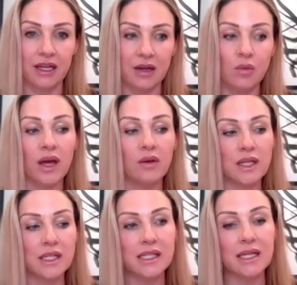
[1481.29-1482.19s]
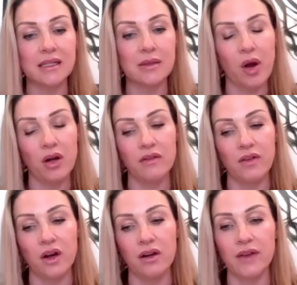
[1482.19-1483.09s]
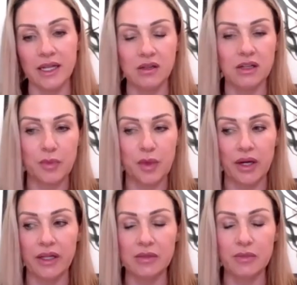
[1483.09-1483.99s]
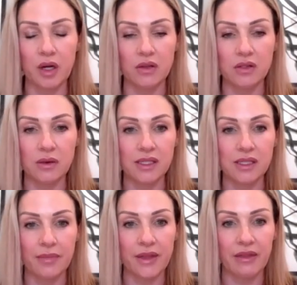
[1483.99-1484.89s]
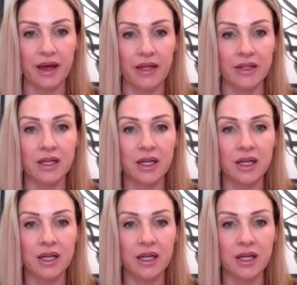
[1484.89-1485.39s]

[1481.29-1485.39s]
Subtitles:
And we see it as a part of our advisor experience, but also as something that,